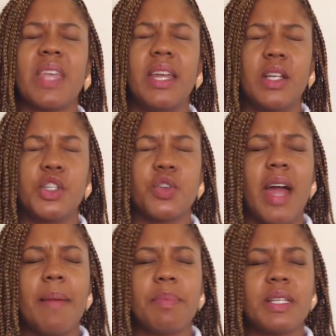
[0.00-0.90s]
in a
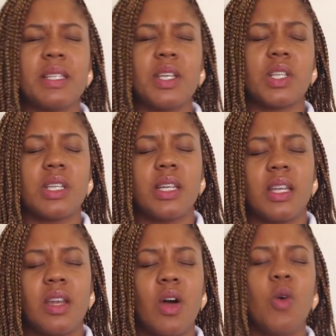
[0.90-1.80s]
trapped position, in
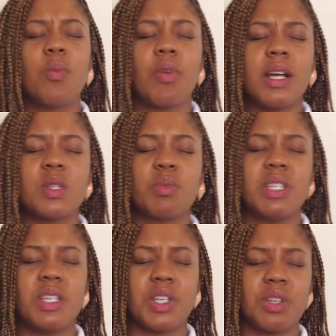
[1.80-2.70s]
an oppressed
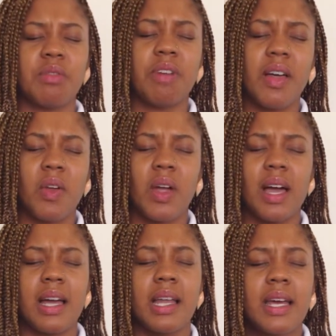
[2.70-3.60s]
position, Father
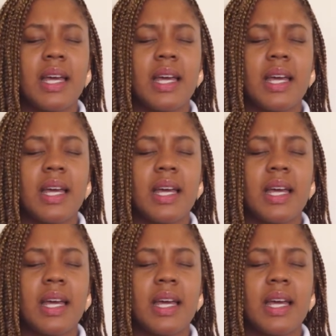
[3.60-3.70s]
God.